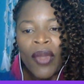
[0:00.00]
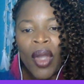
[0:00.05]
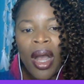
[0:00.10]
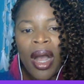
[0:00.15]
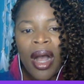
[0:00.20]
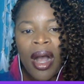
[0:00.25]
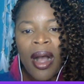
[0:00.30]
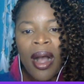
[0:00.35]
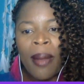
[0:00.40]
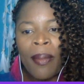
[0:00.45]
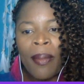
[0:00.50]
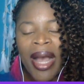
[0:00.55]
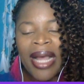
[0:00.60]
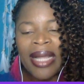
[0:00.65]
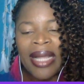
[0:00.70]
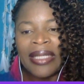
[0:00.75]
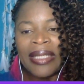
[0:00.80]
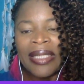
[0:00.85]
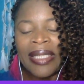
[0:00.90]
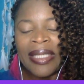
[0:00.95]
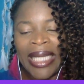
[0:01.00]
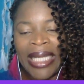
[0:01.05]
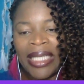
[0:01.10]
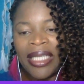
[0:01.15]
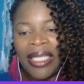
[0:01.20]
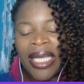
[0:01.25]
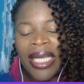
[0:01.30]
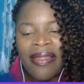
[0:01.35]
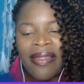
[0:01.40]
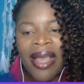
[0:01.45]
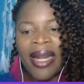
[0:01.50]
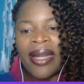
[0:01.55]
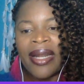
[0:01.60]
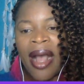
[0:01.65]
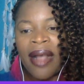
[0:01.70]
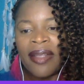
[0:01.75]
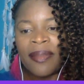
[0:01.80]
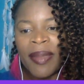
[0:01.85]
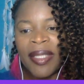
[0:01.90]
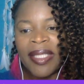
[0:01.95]
a link in that
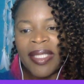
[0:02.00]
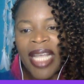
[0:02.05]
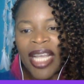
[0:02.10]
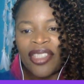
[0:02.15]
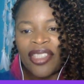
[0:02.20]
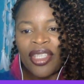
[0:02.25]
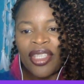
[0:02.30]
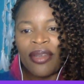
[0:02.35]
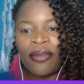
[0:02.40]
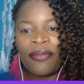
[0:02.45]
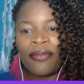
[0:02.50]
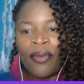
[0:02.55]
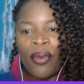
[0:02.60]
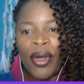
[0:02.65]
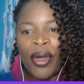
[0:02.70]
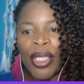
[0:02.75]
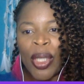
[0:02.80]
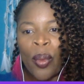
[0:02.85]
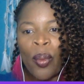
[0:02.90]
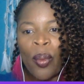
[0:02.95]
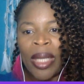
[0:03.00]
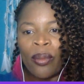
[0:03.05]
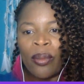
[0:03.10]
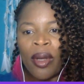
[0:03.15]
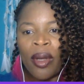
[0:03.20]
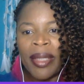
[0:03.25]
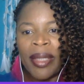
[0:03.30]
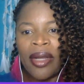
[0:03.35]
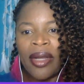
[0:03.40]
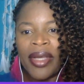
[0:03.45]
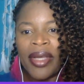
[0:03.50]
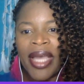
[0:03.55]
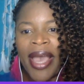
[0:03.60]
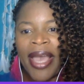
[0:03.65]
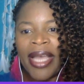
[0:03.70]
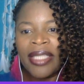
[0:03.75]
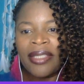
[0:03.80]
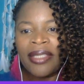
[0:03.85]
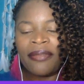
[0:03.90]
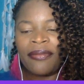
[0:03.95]
announcement section for your wing woman,
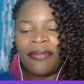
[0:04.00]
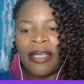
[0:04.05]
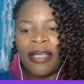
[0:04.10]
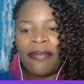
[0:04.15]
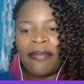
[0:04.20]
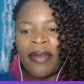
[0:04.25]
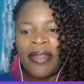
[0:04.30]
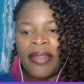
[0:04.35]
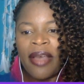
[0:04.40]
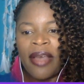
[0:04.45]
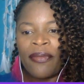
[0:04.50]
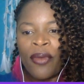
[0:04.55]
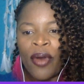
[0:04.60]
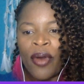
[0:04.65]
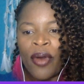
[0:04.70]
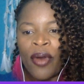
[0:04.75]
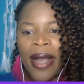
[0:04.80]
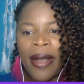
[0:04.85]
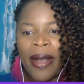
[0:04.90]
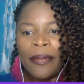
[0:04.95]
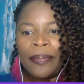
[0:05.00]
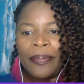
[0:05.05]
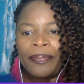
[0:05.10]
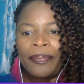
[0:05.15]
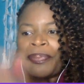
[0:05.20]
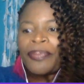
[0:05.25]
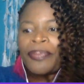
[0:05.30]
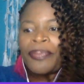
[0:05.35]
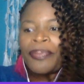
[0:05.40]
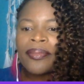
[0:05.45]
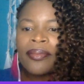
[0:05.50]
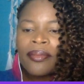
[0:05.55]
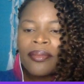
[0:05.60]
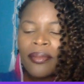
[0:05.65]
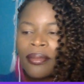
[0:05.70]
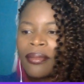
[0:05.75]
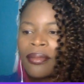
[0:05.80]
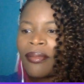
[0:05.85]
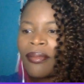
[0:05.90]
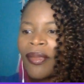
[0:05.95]
okay? For you to fill that form out.
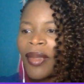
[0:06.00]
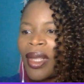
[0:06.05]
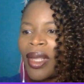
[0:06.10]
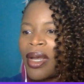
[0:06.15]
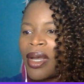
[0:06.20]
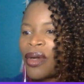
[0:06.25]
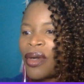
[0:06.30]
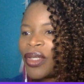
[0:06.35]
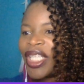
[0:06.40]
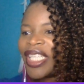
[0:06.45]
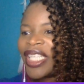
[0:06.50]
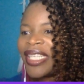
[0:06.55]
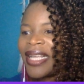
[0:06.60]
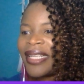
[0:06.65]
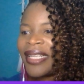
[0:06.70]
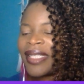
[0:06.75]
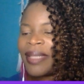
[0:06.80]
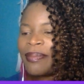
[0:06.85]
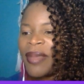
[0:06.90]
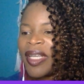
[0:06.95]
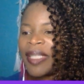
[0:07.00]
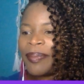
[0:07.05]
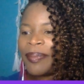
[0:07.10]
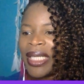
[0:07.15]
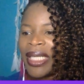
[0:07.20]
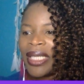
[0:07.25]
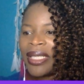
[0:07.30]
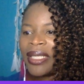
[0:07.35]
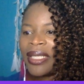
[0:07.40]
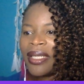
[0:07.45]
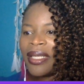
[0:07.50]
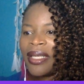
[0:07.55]
Oh goodness, there must be